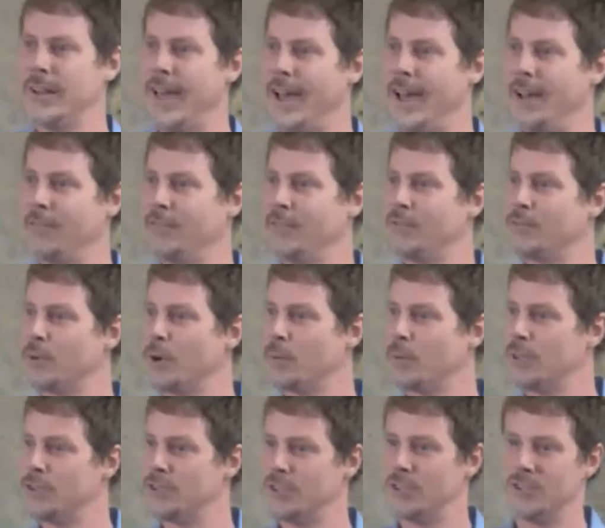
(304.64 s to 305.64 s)
have if we
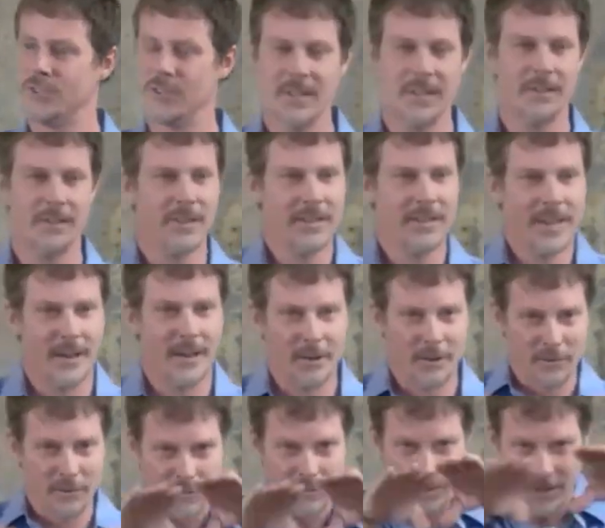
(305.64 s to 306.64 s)
were just living out
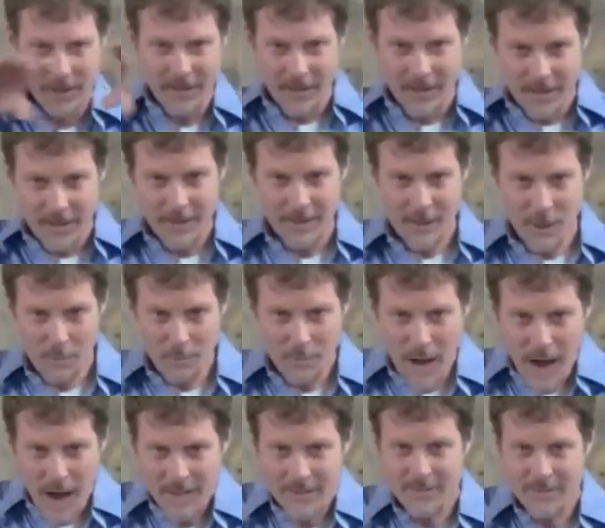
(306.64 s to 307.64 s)
of the
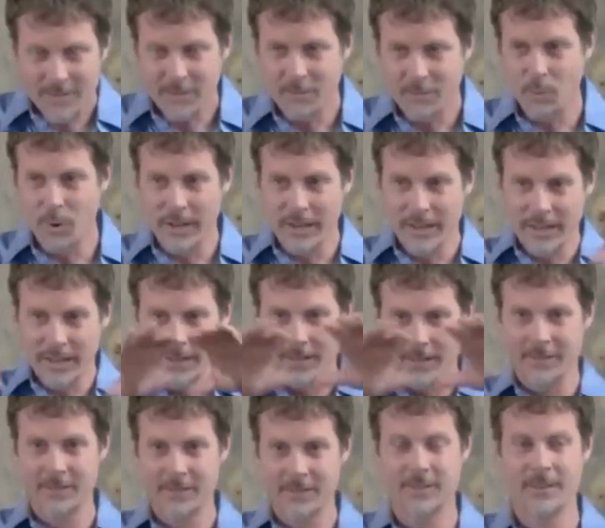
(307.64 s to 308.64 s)
box of what
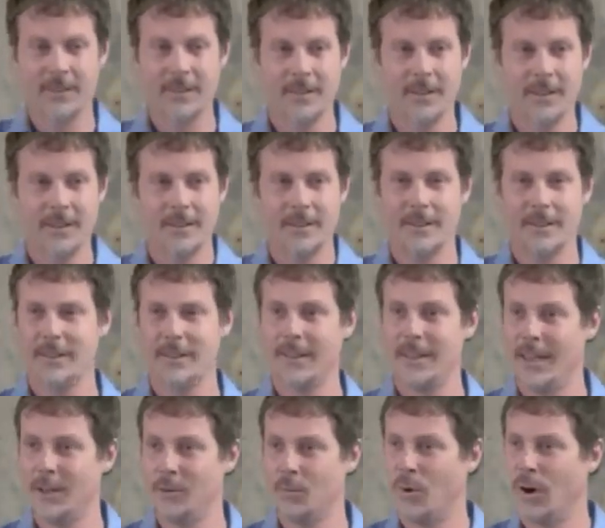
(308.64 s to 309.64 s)
is
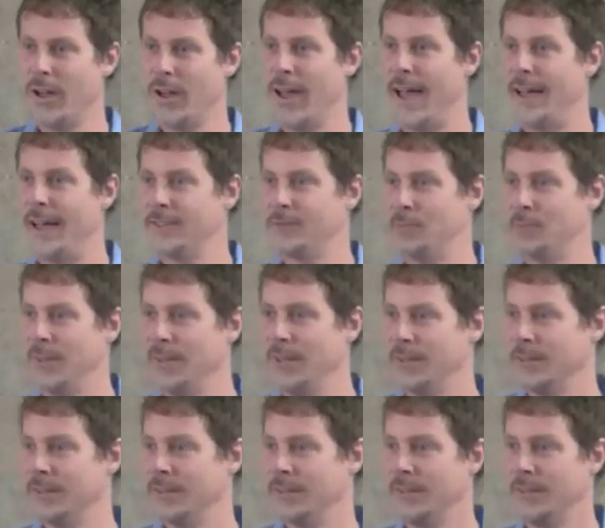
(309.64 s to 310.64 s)
and what has
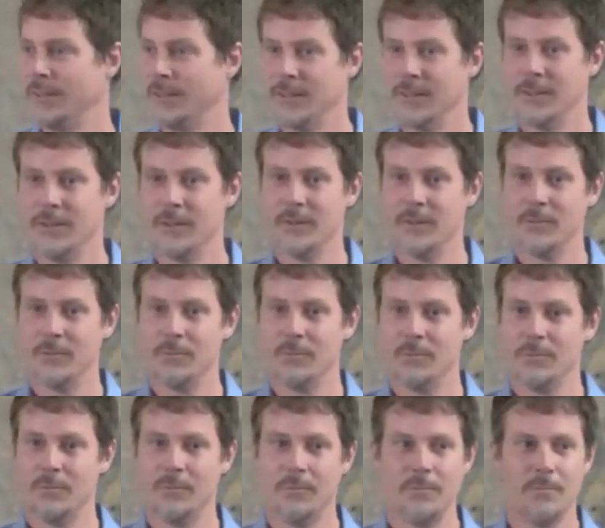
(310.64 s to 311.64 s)
been.
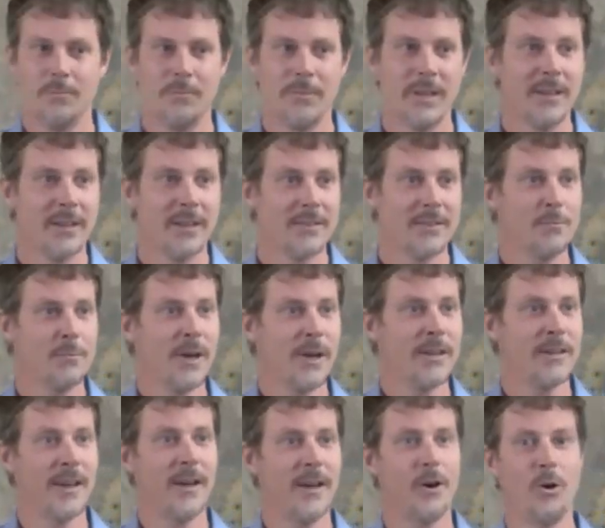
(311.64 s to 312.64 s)
Because it
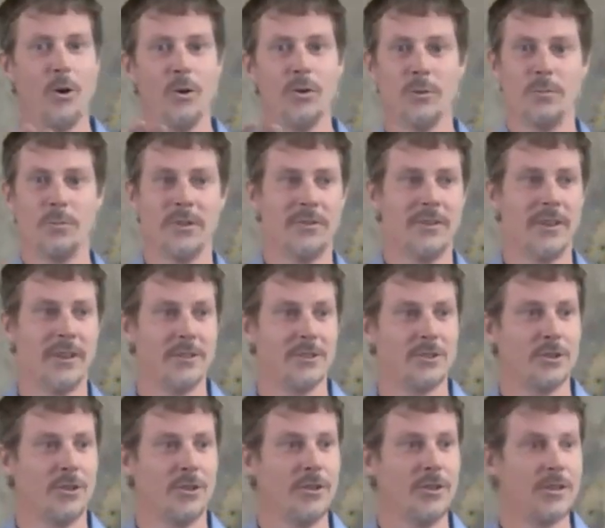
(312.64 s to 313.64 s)
might not hold a
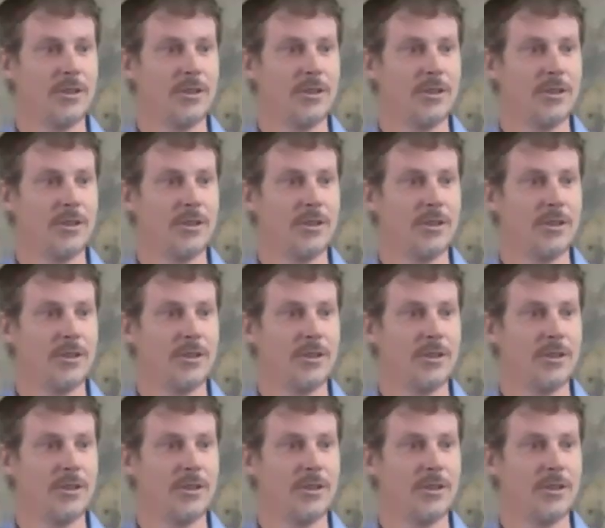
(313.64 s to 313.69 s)
potential